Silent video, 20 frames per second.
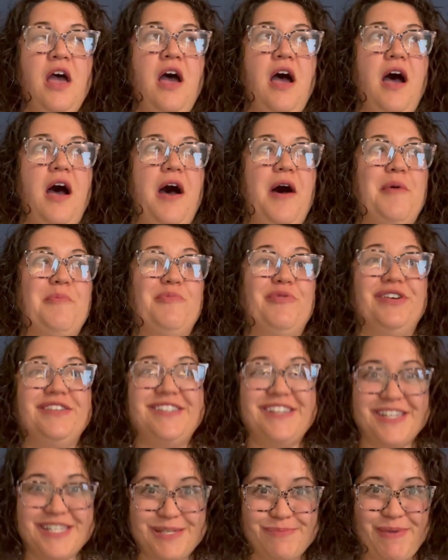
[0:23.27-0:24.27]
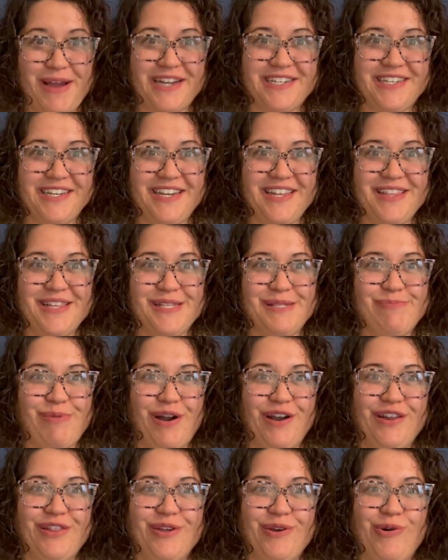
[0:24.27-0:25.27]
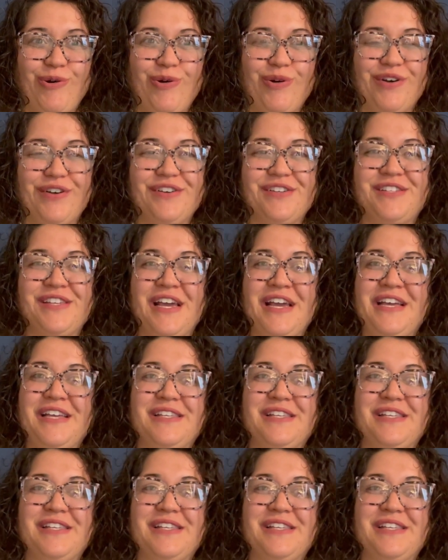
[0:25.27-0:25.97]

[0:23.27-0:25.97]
what's expected in this part of the course,